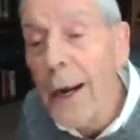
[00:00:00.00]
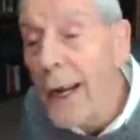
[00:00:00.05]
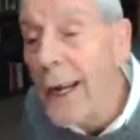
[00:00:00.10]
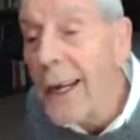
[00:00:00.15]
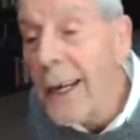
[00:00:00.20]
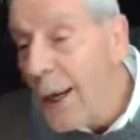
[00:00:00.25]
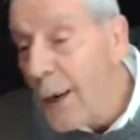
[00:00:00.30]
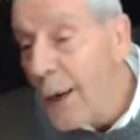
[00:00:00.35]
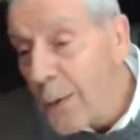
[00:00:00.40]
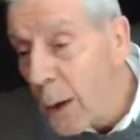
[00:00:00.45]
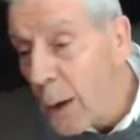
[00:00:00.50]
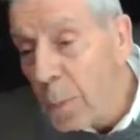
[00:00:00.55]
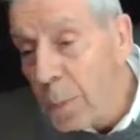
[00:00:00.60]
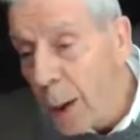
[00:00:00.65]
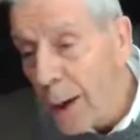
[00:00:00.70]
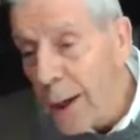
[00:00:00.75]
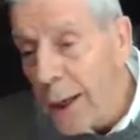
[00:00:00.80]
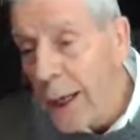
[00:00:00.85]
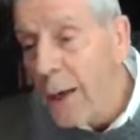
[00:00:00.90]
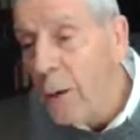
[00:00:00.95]
want to hear
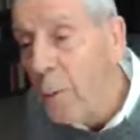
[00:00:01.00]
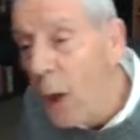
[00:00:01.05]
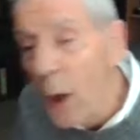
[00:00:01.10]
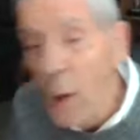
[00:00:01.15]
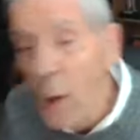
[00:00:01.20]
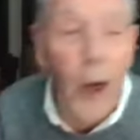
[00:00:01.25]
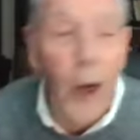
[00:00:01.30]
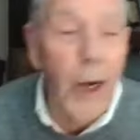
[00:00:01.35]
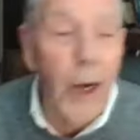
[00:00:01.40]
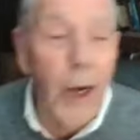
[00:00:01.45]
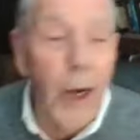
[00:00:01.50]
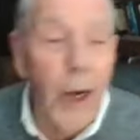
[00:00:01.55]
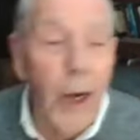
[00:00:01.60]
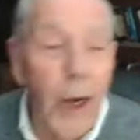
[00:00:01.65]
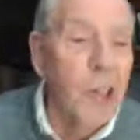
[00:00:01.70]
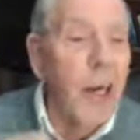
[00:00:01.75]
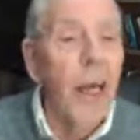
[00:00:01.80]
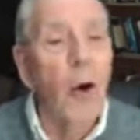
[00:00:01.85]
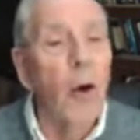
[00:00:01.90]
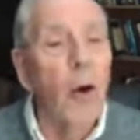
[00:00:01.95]
about it, we
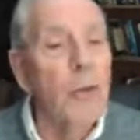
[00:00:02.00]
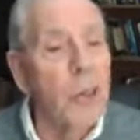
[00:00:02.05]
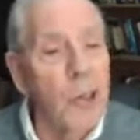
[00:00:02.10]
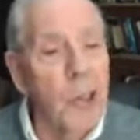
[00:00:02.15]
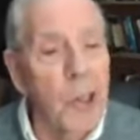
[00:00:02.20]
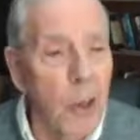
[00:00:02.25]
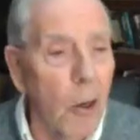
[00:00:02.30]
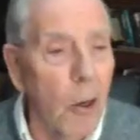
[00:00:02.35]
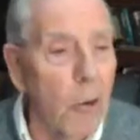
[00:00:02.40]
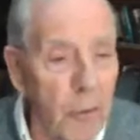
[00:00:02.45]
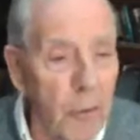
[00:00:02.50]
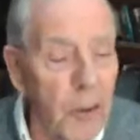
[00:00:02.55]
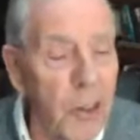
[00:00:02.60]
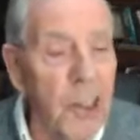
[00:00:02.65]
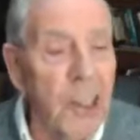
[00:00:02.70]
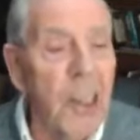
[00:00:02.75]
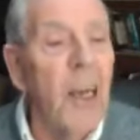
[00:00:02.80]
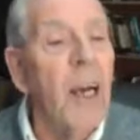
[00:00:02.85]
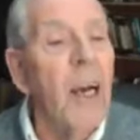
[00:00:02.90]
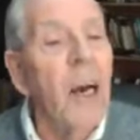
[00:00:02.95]
want to stay on the
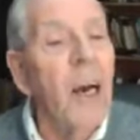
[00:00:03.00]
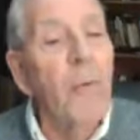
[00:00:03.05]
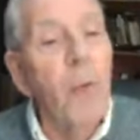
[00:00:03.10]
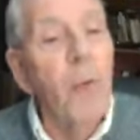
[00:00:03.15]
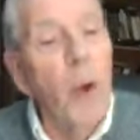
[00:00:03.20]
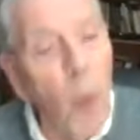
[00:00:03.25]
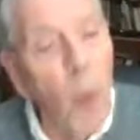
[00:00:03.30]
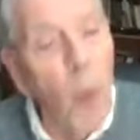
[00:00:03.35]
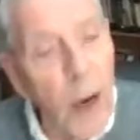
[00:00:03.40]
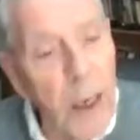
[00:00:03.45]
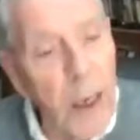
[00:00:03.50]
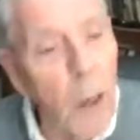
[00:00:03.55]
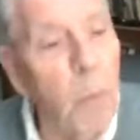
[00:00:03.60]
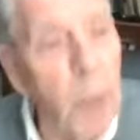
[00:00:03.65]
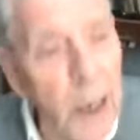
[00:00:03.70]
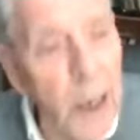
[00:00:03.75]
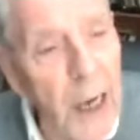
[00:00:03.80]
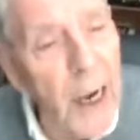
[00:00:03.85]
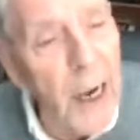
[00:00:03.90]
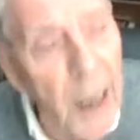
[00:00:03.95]
surface. If we
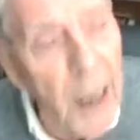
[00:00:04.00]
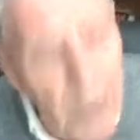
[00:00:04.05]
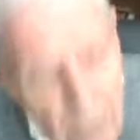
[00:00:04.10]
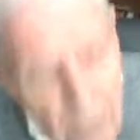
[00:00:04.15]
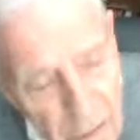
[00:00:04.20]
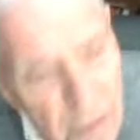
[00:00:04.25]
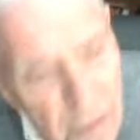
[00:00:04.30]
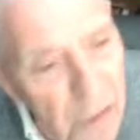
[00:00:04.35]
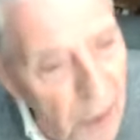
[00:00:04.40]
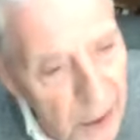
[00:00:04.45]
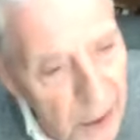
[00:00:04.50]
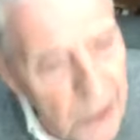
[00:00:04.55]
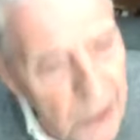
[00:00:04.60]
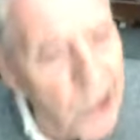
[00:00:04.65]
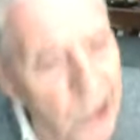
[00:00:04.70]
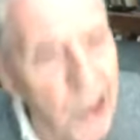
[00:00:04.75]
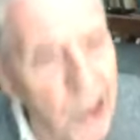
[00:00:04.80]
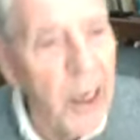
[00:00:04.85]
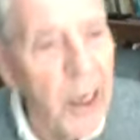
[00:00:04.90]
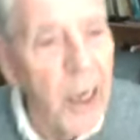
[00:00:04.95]
want to be
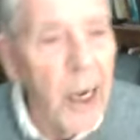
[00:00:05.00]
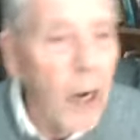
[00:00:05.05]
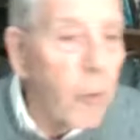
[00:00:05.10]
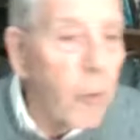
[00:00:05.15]
infants,